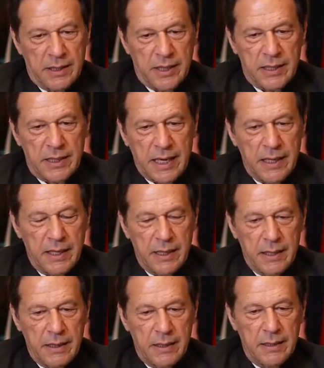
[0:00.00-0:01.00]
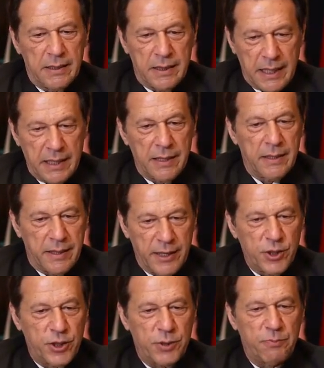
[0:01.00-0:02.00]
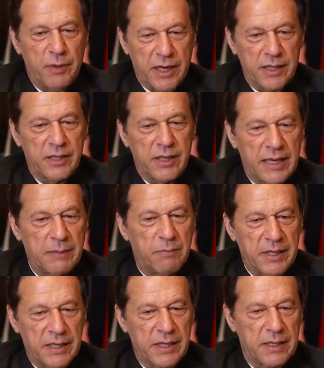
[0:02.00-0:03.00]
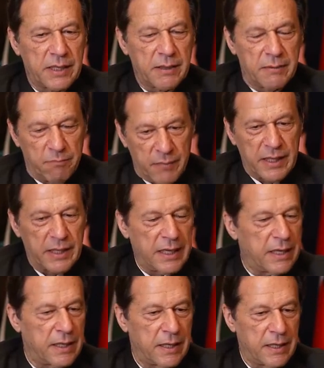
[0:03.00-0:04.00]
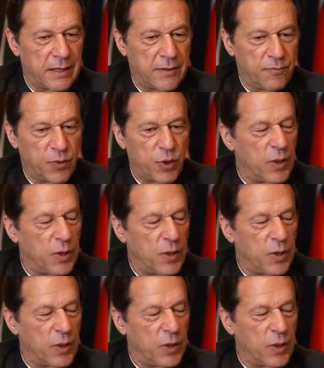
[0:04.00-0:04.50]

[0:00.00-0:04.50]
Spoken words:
The 10 rich Pakistani businessmen in the